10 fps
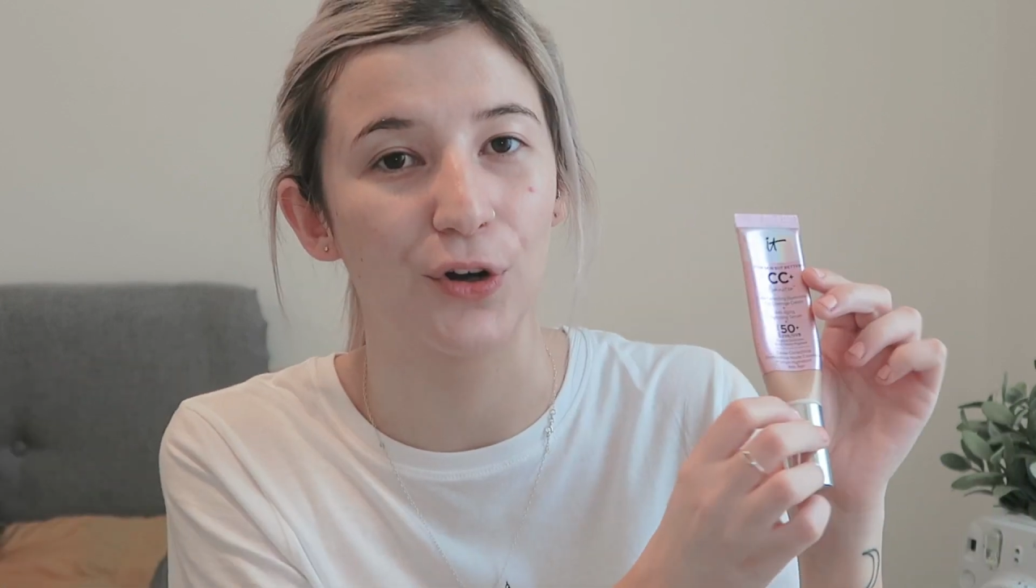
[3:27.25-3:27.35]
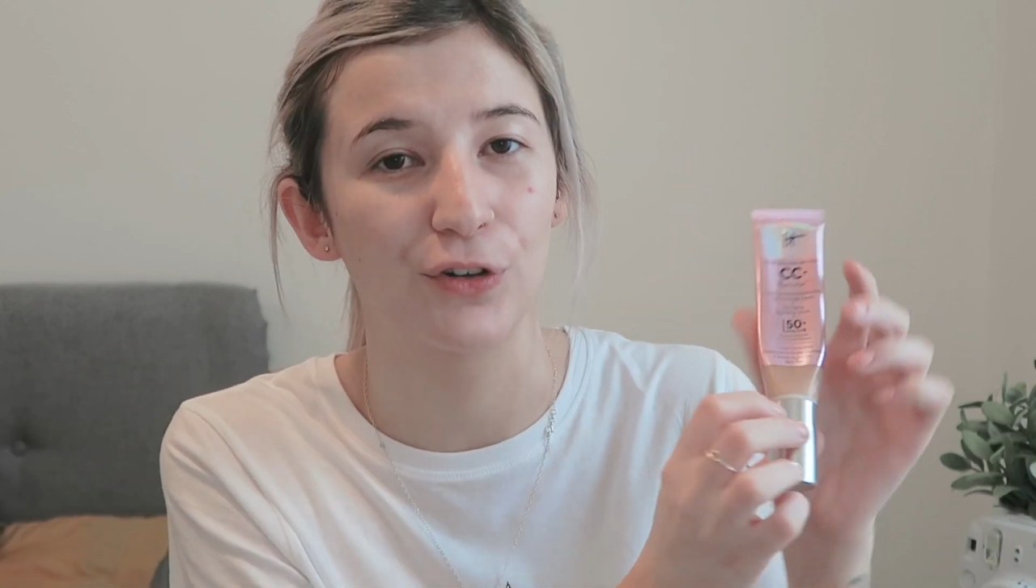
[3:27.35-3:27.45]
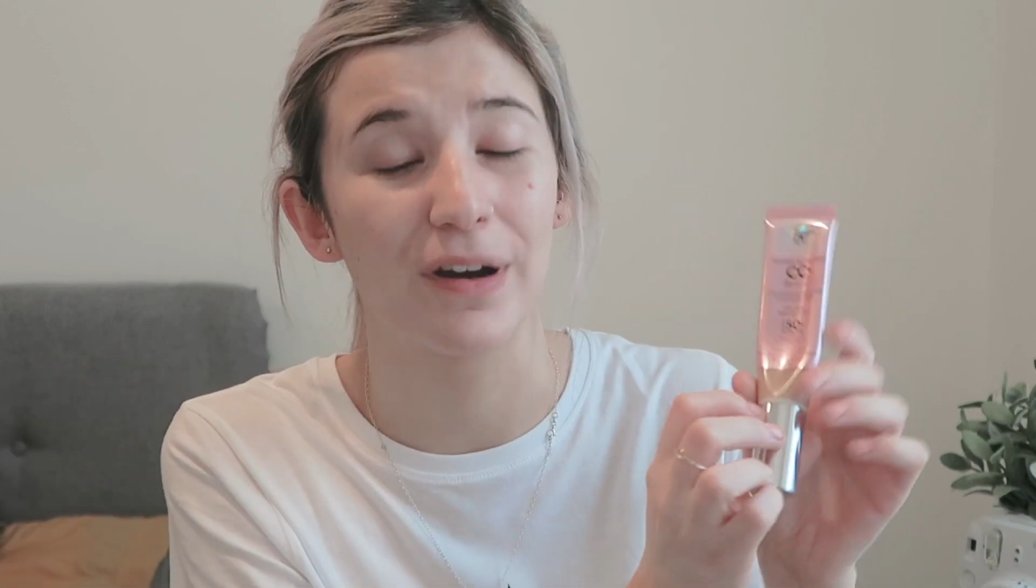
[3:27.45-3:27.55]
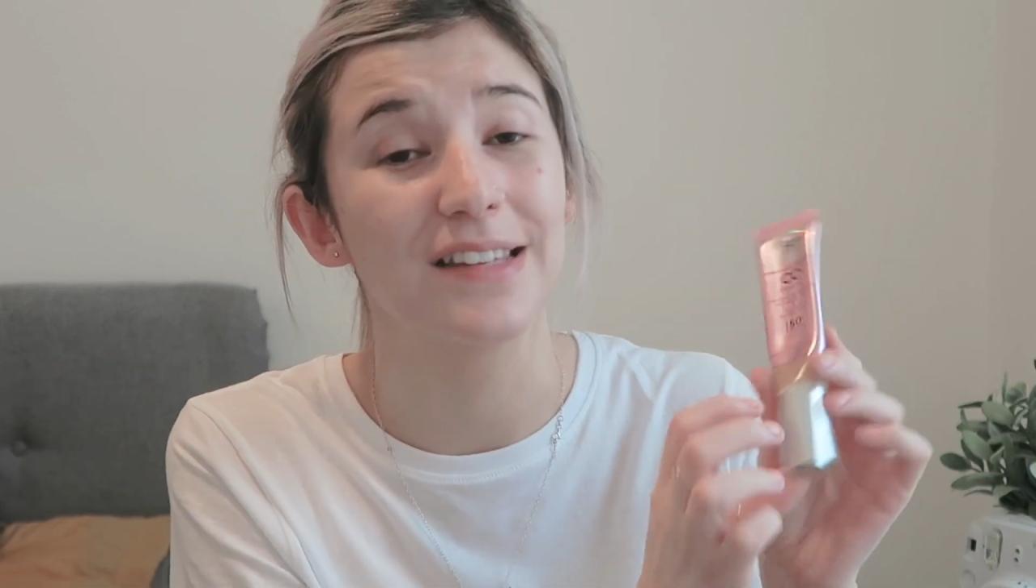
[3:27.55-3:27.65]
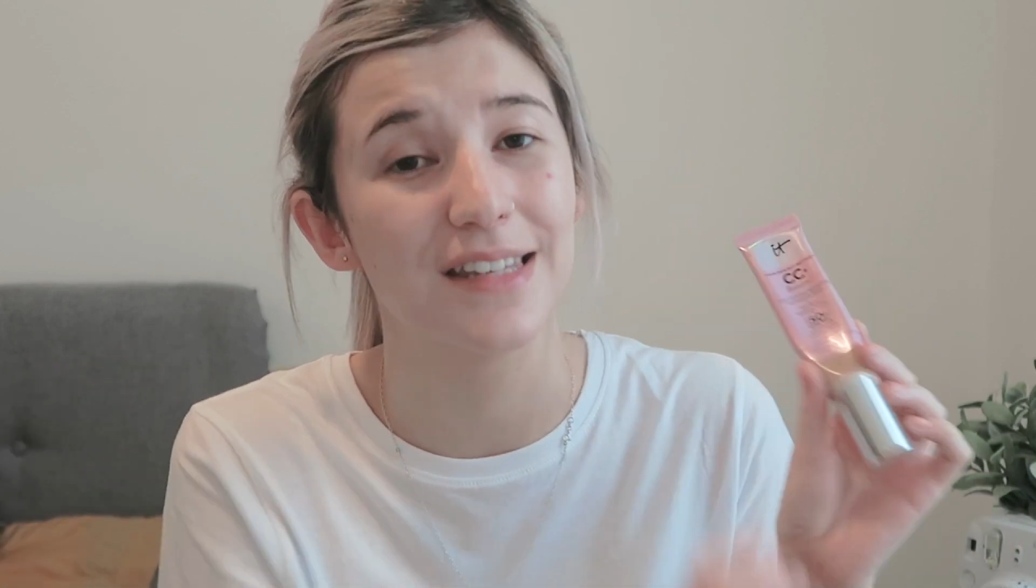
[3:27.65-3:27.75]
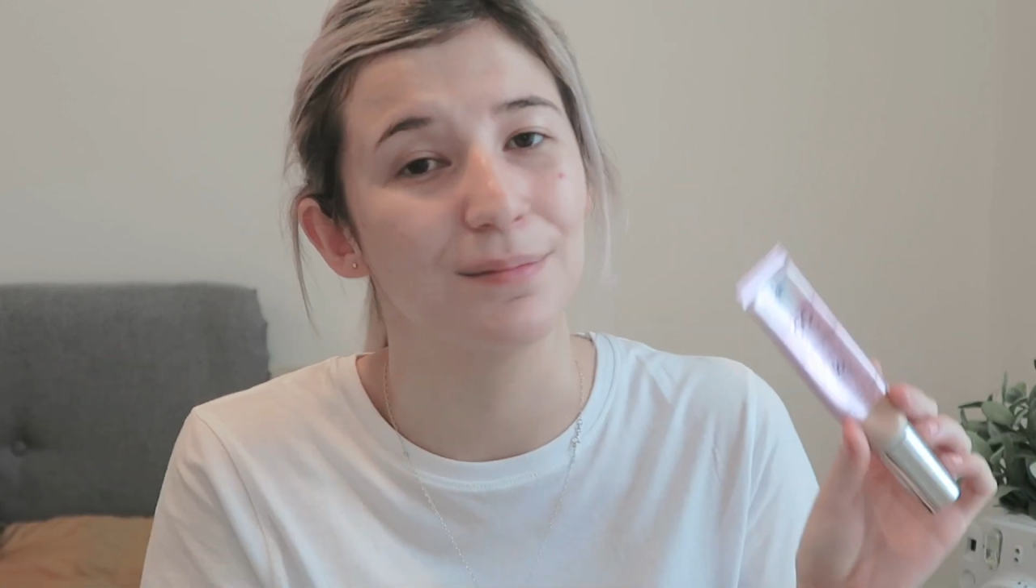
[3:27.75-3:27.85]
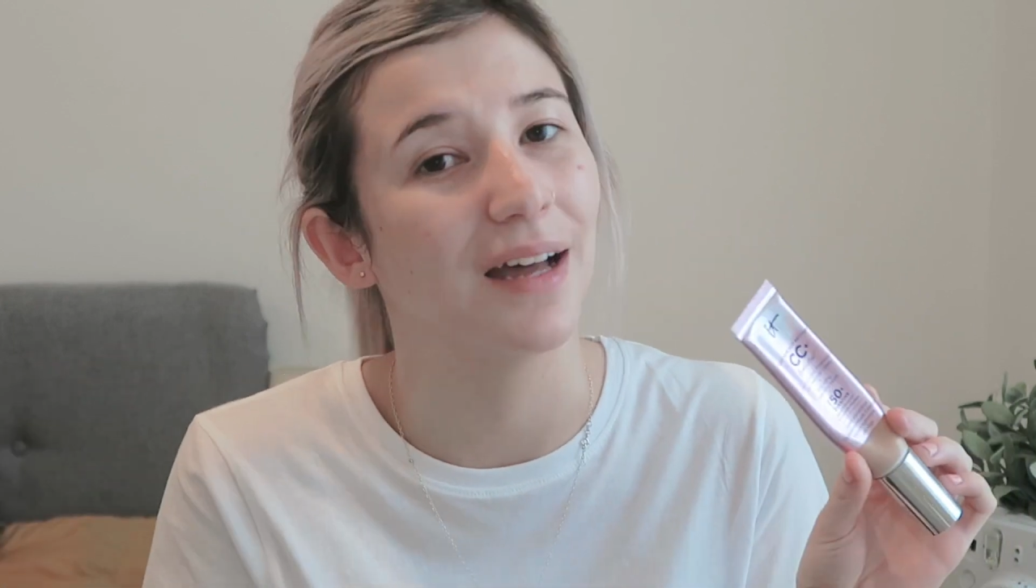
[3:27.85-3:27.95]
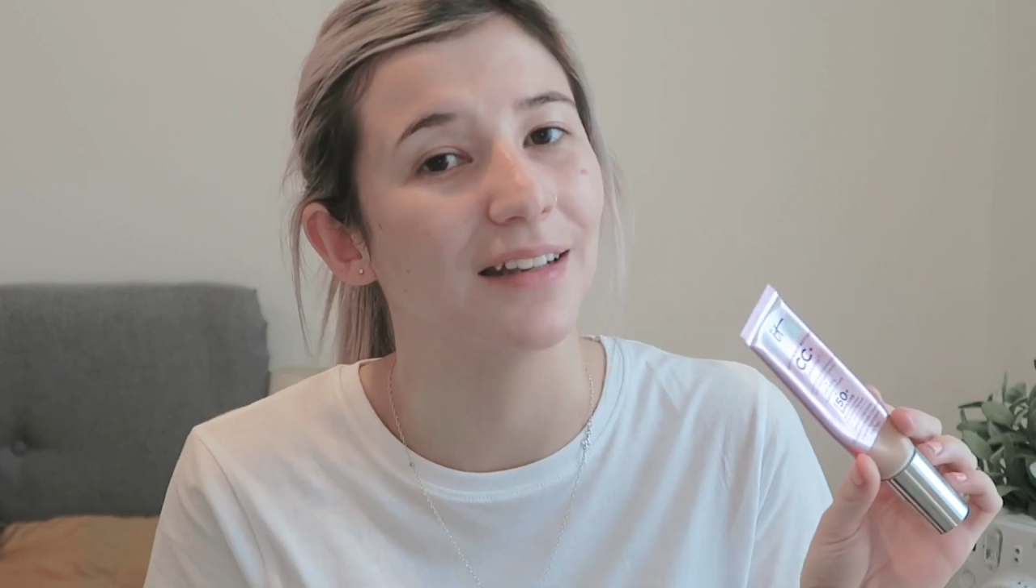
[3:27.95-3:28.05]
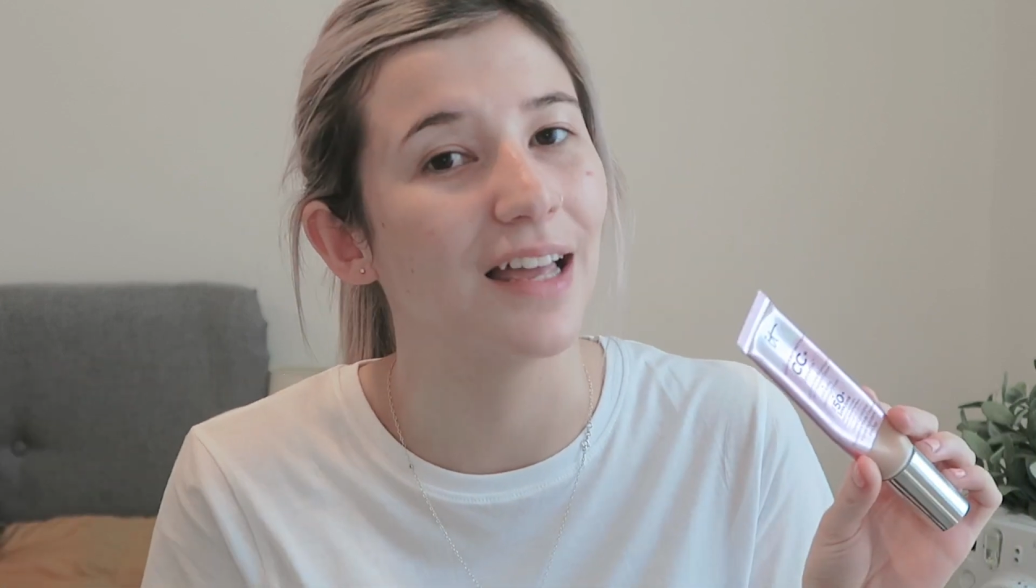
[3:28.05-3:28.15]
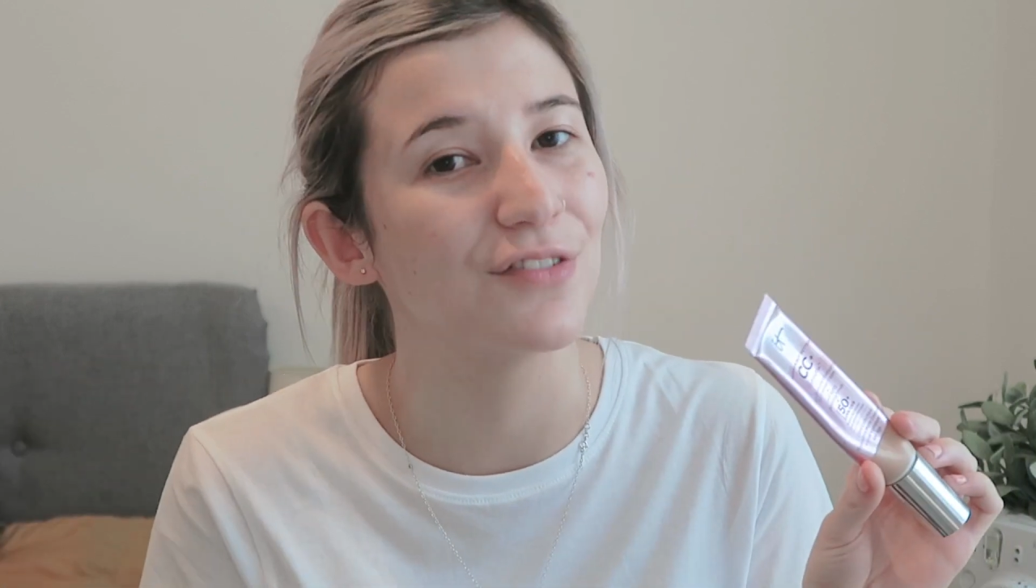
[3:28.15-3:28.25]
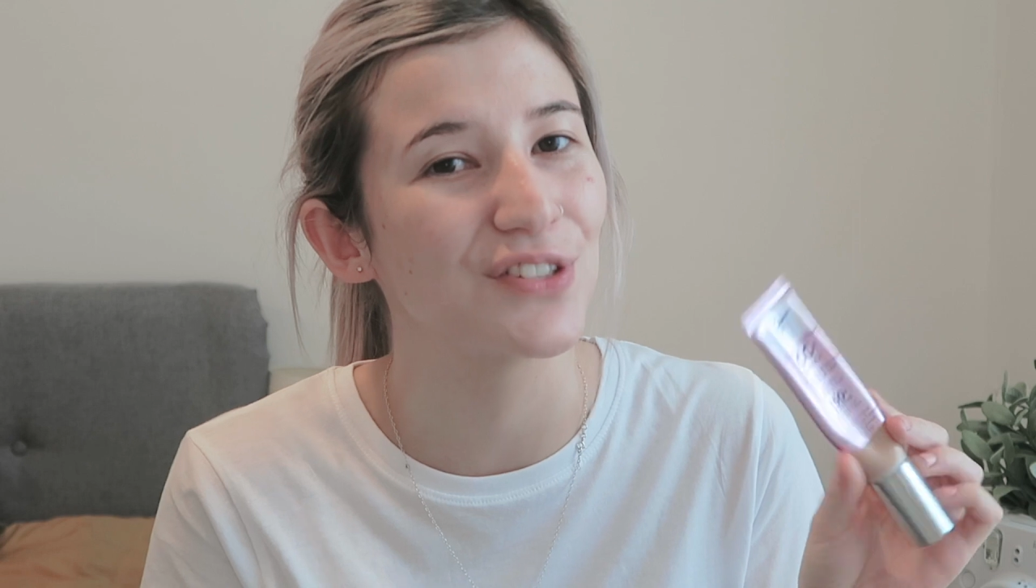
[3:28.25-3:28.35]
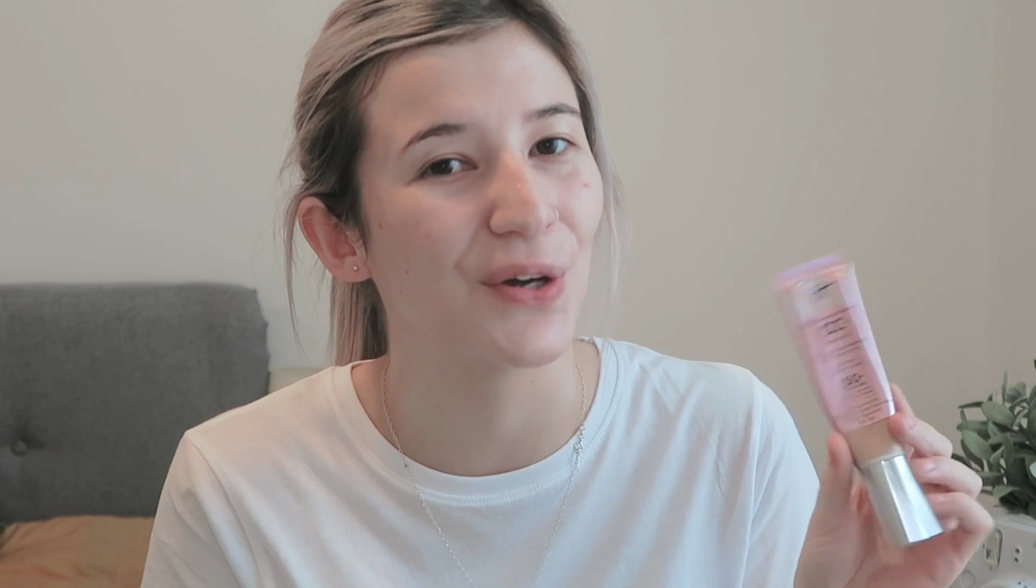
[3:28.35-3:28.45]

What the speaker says: a crazy amount left,